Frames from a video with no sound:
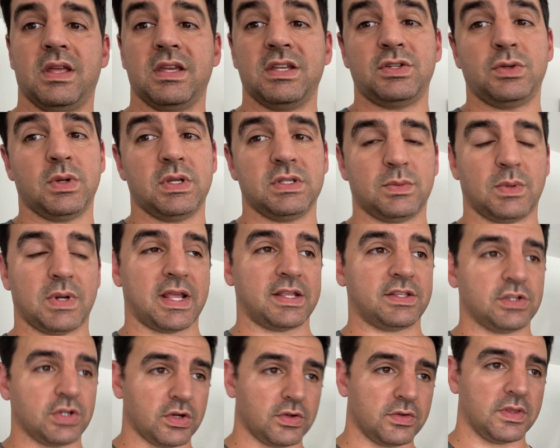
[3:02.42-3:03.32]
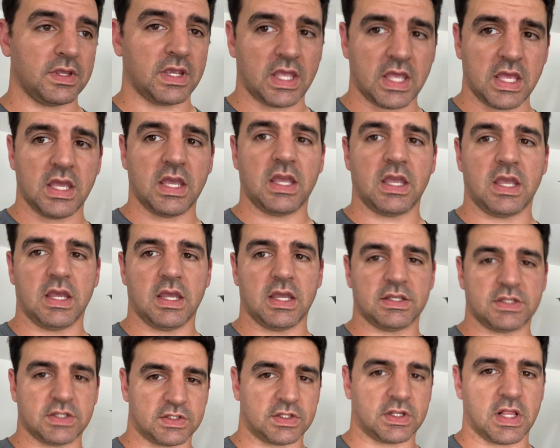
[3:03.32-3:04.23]
issue is when I turn the key,
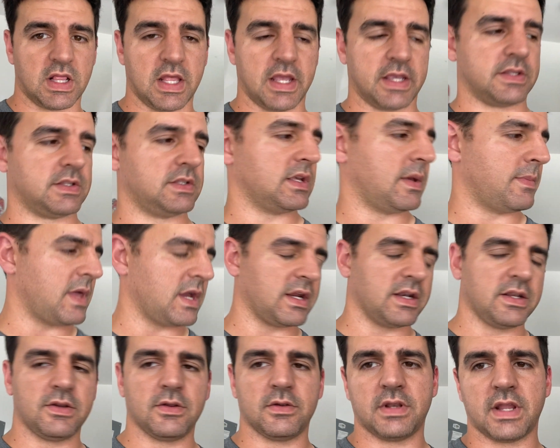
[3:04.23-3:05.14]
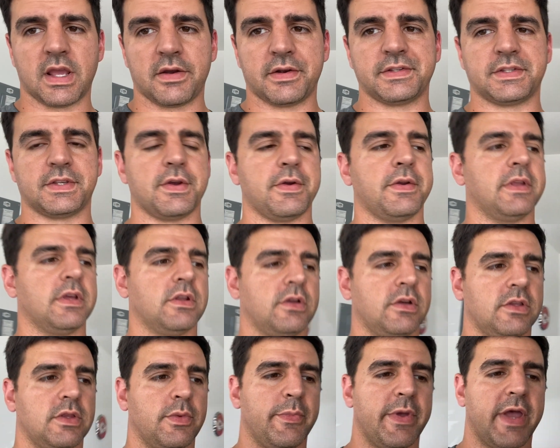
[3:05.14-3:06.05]
it just clicks. I'm not gonna do it now because I already
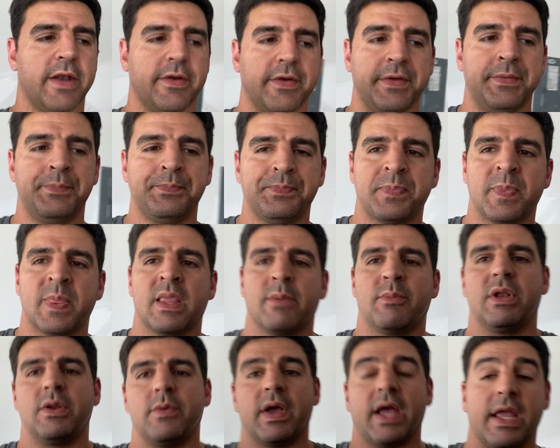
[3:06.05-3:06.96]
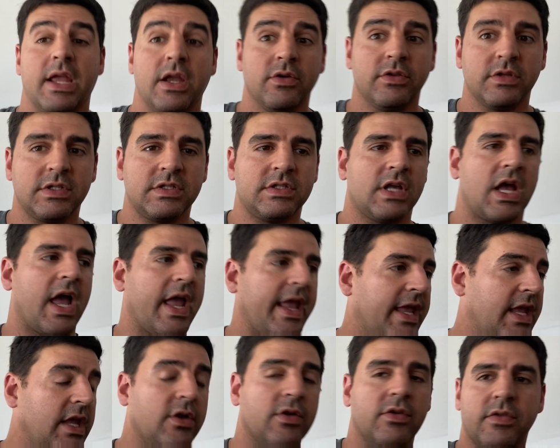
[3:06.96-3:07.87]
unhooked the battery. But anyway, I hear
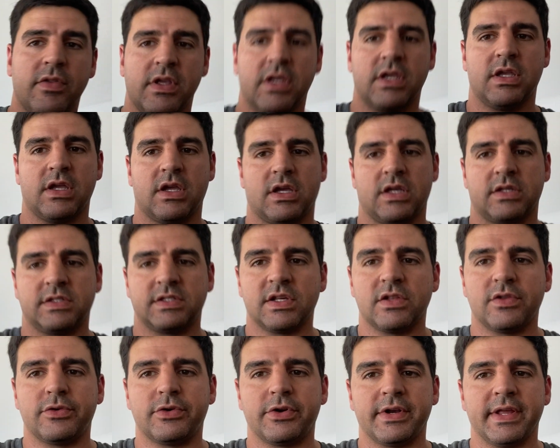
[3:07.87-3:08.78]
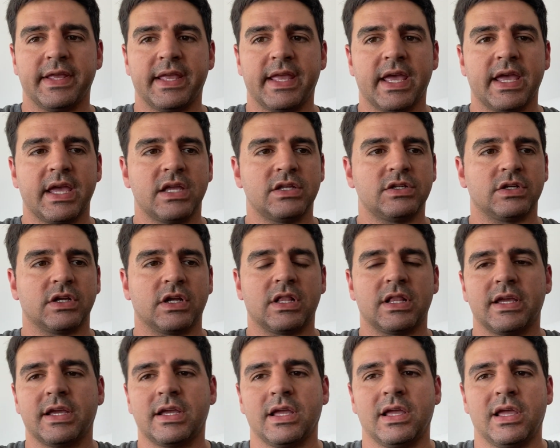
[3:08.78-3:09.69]
the solenoid engage and
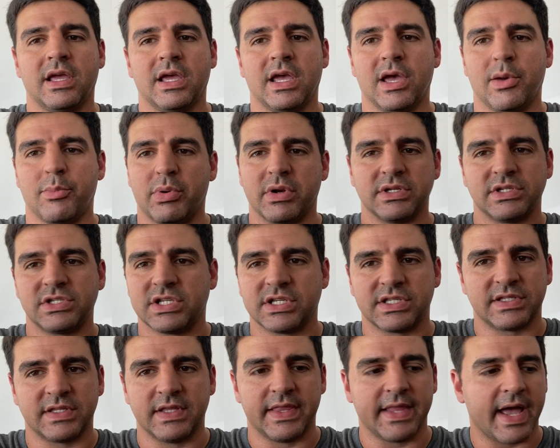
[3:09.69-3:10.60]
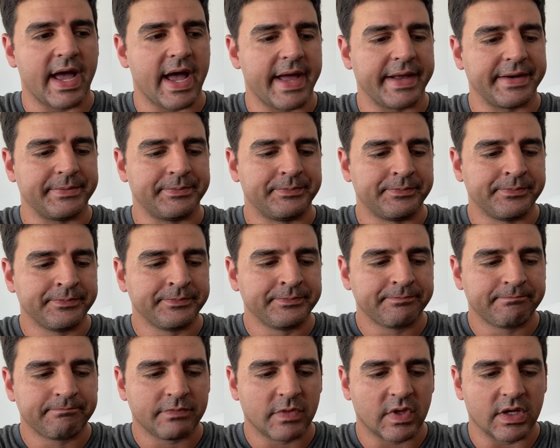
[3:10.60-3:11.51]
click, but it's just not
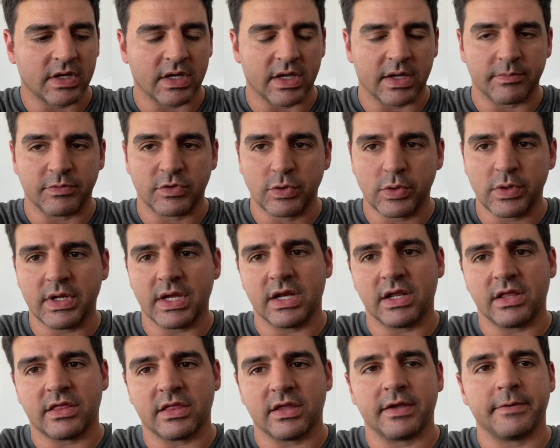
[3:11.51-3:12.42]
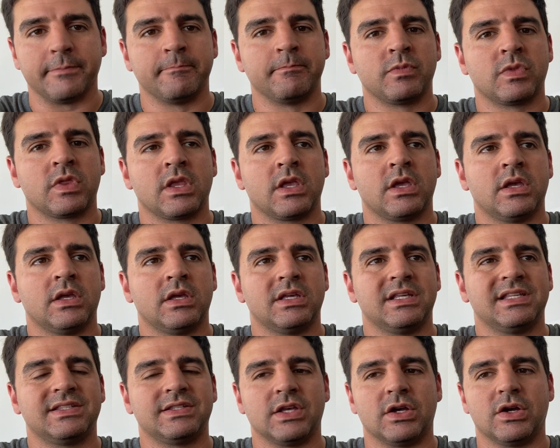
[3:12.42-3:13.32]
doing anything.
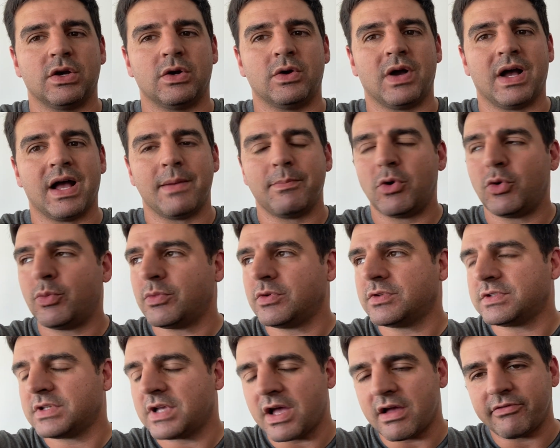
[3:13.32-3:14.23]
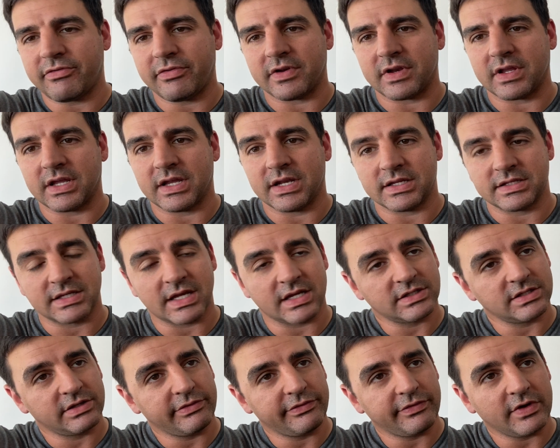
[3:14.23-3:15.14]
So I'm almost confident, and it's
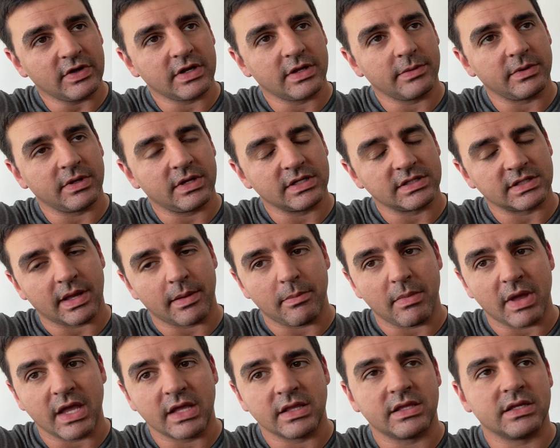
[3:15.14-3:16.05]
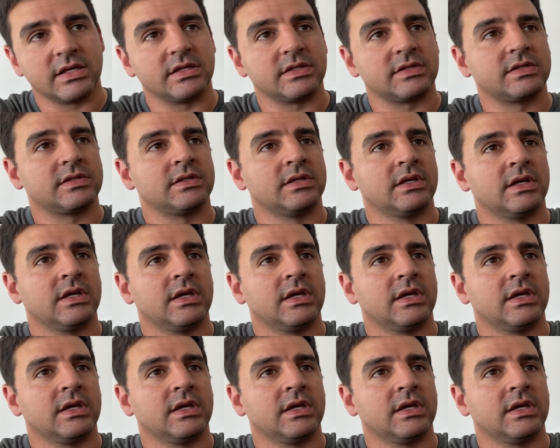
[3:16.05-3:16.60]
actually funny because I made this